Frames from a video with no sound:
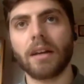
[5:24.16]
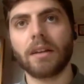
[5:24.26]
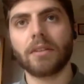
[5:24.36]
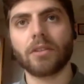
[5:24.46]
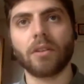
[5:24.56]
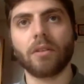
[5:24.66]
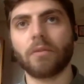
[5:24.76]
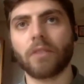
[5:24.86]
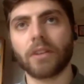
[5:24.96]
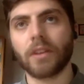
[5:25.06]
So,
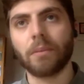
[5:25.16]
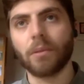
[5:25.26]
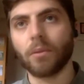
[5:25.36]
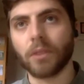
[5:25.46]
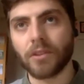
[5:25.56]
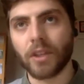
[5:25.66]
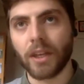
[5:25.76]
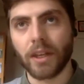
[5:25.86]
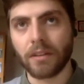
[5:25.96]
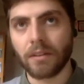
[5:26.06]
for example, we're
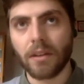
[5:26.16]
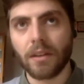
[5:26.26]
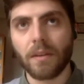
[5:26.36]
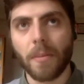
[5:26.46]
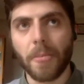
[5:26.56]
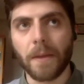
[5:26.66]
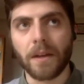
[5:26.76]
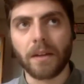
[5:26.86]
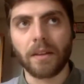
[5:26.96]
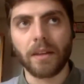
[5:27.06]
seeing
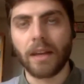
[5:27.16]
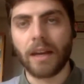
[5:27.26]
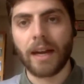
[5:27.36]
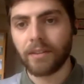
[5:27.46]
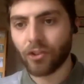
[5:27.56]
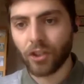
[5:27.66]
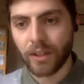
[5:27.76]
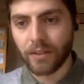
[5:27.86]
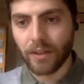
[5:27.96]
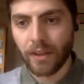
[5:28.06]
the ice
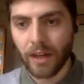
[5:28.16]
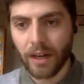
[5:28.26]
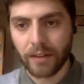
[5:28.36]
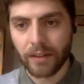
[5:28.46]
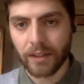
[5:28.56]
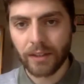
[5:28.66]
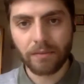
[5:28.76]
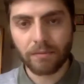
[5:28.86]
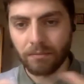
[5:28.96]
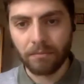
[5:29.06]
sheets in the Arctic
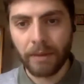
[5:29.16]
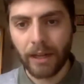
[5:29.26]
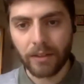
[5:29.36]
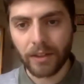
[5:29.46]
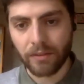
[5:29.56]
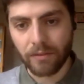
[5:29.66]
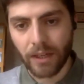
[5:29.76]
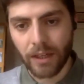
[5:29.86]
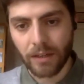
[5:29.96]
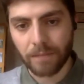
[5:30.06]
melting
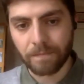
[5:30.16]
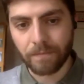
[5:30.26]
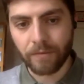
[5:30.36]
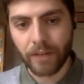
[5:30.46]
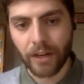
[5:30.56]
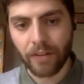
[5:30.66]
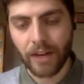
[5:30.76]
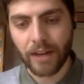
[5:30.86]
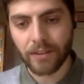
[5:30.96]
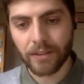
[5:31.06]
very
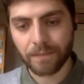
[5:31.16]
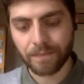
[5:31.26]
fast,